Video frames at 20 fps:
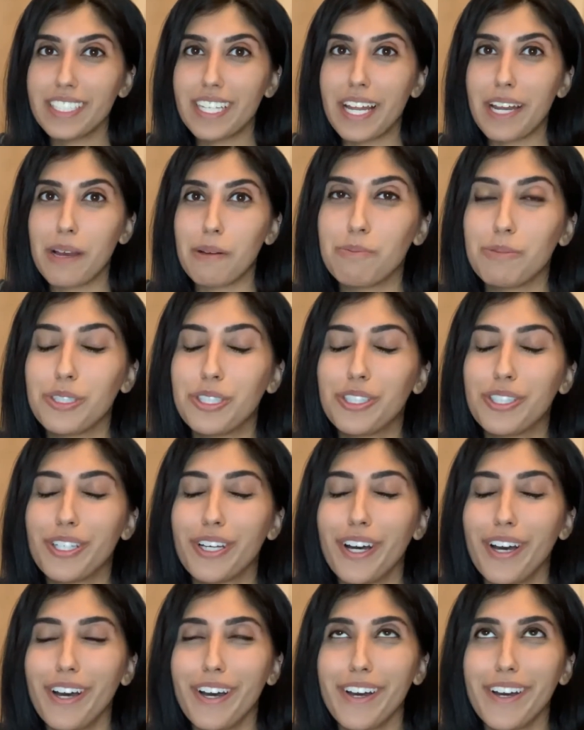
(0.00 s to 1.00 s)
and I'm
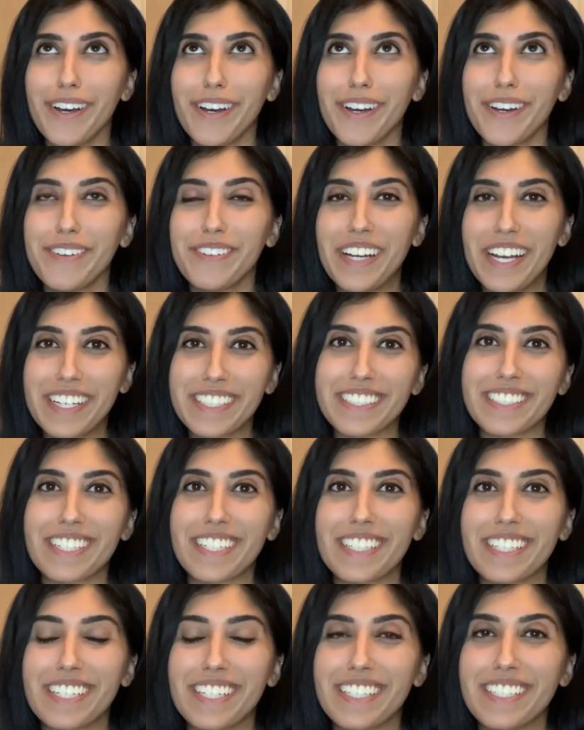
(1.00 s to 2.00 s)
so
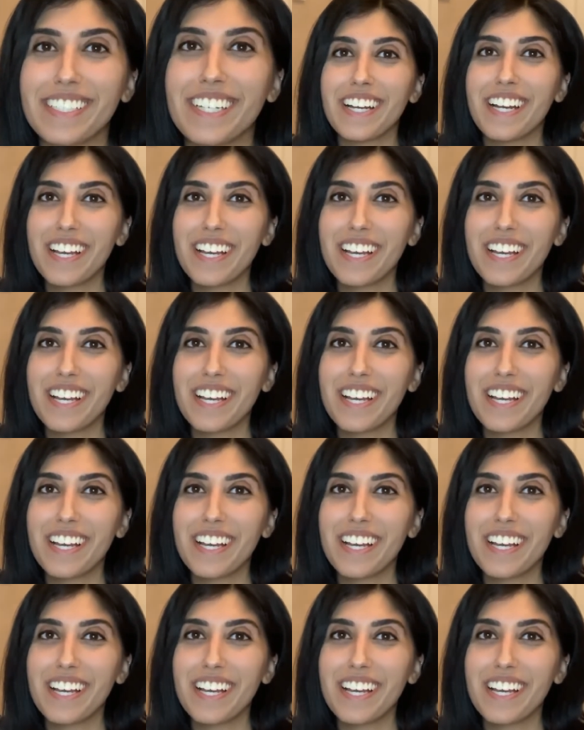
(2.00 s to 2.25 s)
excited.